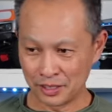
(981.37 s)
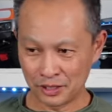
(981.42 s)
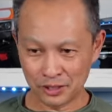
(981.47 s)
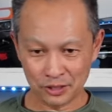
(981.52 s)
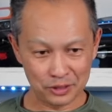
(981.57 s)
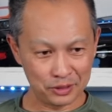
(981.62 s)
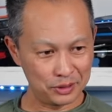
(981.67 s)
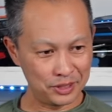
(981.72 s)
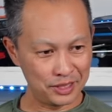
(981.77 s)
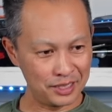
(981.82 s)

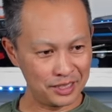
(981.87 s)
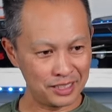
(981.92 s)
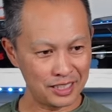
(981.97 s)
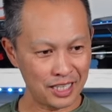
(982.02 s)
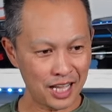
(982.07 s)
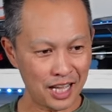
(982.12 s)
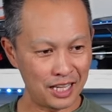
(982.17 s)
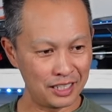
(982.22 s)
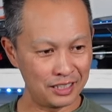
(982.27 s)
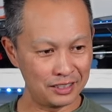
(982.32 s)
So this is
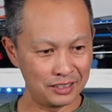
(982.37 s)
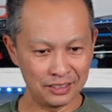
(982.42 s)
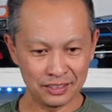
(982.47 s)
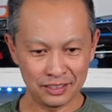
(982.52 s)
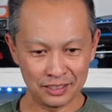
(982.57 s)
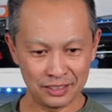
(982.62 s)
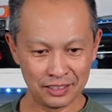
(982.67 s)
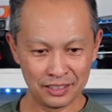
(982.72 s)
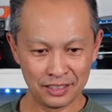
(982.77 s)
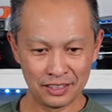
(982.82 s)

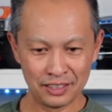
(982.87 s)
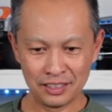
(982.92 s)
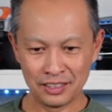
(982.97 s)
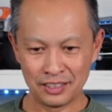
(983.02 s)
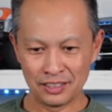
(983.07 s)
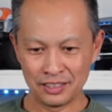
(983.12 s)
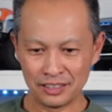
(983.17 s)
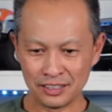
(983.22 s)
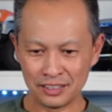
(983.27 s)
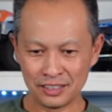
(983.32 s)
higher,
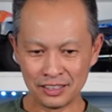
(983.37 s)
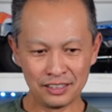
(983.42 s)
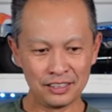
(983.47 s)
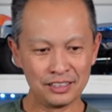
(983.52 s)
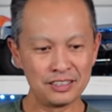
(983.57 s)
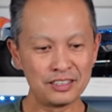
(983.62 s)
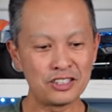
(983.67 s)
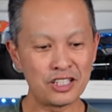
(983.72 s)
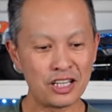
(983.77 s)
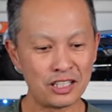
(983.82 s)
it's a
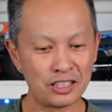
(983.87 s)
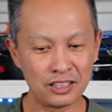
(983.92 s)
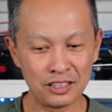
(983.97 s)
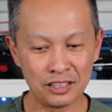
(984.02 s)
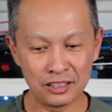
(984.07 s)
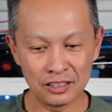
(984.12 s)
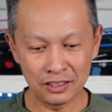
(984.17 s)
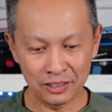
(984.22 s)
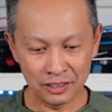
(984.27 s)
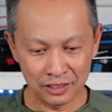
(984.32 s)
little
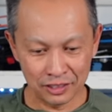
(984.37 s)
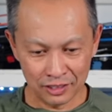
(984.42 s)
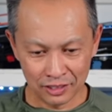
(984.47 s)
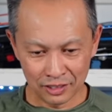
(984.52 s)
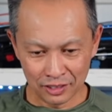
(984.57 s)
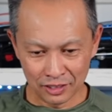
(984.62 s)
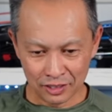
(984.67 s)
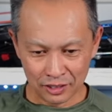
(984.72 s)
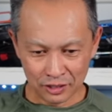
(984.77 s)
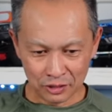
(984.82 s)
chunkier,
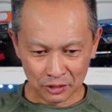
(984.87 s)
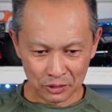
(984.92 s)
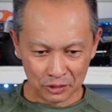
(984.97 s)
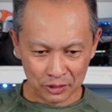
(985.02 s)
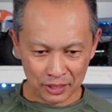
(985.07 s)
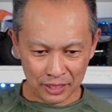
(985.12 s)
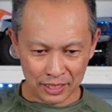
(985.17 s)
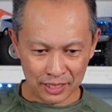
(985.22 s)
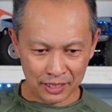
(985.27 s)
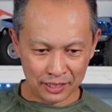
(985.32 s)

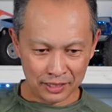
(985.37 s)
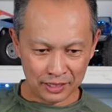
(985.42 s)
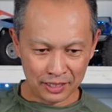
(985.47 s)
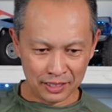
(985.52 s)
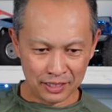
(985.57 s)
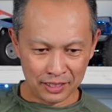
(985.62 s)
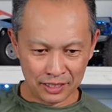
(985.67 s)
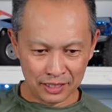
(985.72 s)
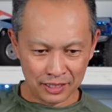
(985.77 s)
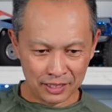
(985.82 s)
hood line
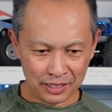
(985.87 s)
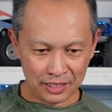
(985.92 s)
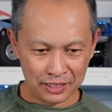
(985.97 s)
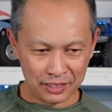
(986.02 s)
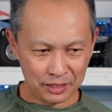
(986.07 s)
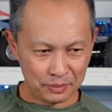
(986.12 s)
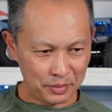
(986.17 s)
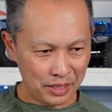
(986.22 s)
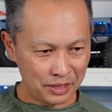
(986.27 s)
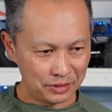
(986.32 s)

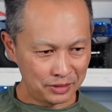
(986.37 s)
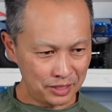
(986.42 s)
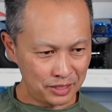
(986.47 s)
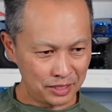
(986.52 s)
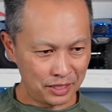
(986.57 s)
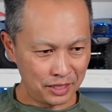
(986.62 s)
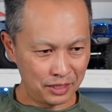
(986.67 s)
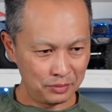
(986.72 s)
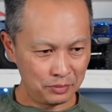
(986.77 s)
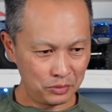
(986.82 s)
is about the
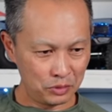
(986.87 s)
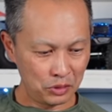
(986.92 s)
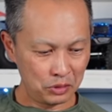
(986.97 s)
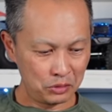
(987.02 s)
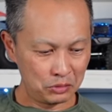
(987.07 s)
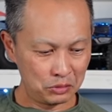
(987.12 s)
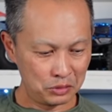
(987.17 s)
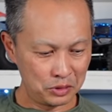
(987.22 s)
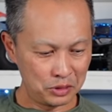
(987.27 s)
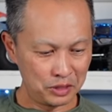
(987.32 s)
same,
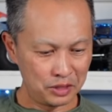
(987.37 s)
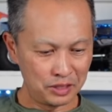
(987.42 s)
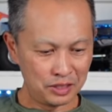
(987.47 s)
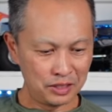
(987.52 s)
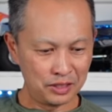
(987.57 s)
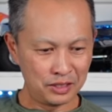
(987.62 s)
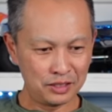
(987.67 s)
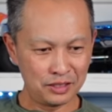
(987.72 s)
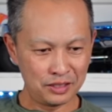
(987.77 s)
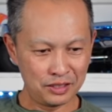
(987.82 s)
whoa.
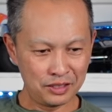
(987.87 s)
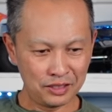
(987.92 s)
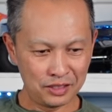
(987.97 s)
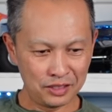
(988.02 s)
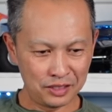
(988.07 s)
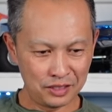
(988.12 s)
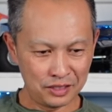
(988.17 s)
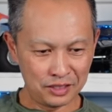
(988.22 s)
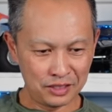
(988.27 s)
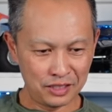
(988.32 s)

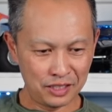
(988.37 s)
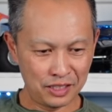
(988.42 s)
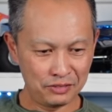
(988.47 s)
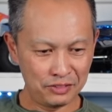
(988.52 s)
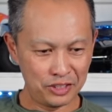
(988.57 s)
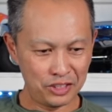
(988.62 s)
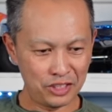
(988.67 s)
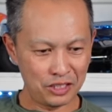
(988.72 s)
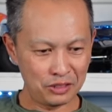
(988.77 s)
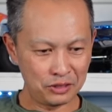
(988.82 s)

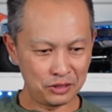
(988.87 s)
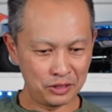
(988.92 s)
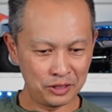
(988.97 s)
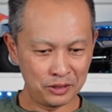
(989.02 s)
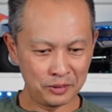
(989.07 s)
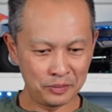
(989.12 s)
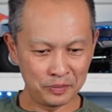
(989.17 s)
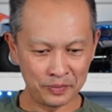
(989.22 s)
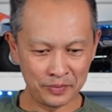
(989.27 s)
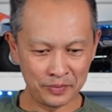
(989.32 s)
Heavy shock oil.